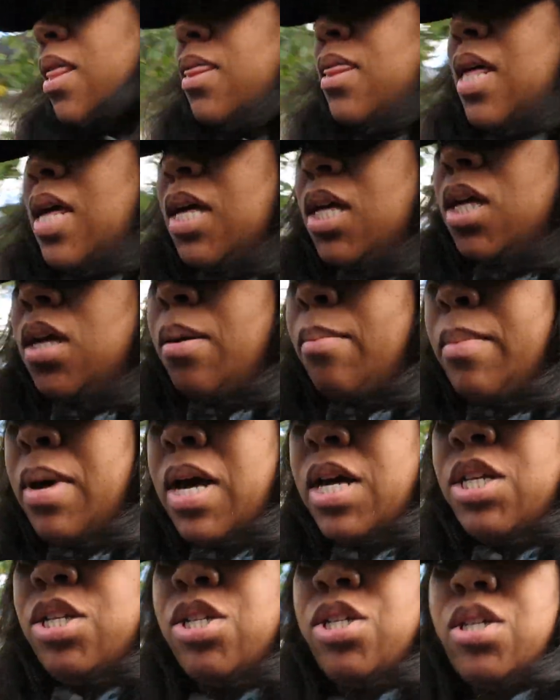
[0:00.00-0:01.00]
Thank you
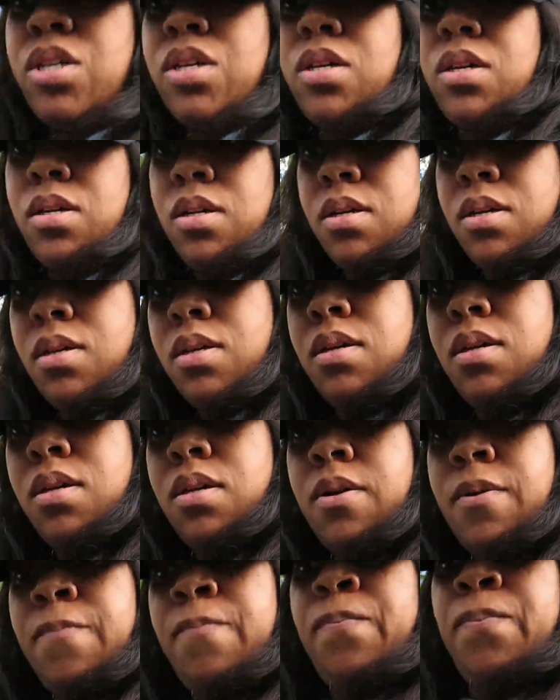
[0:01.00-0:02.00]
much.
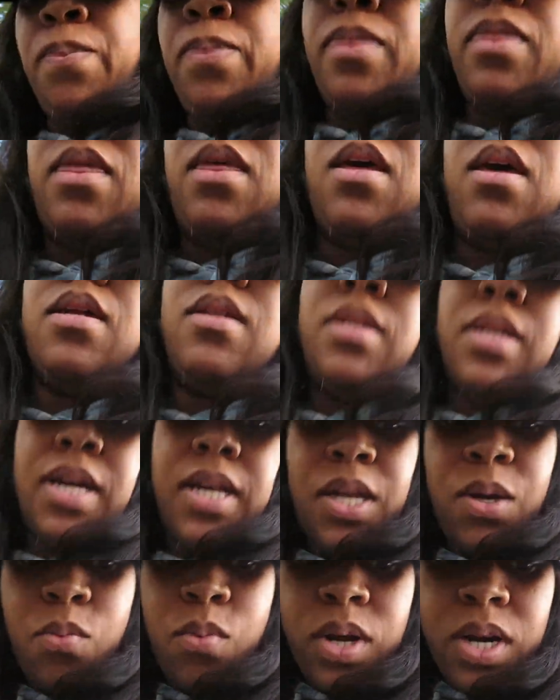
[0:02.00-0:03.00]

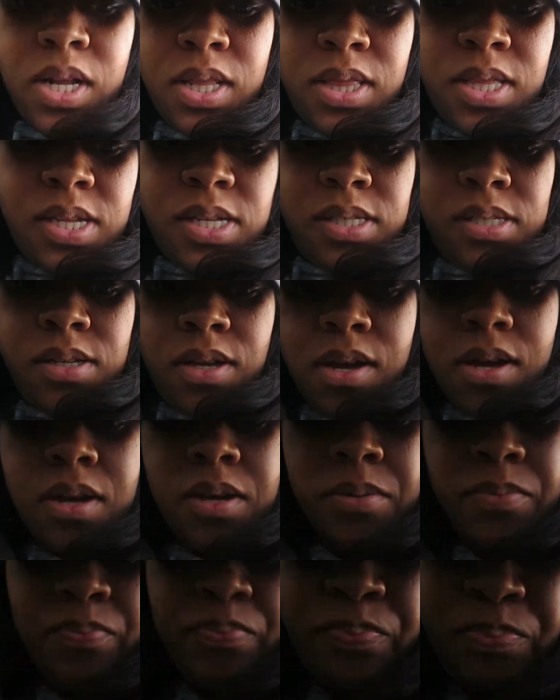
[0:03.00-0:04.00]
Danny wanted this
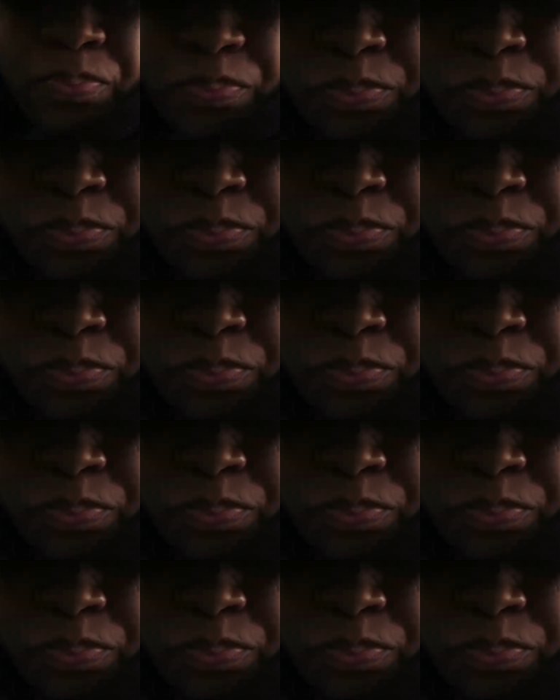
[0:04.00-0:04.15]
um,